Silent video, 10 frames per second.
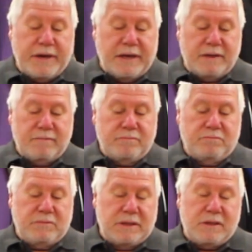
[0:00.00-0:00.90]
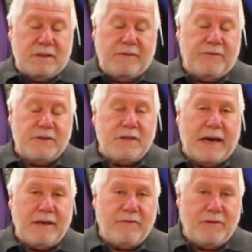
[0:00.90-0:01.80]
in, it's as if it's
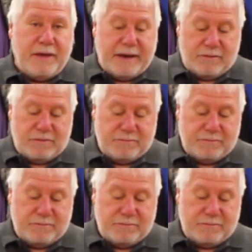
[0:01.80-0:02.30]
not even there.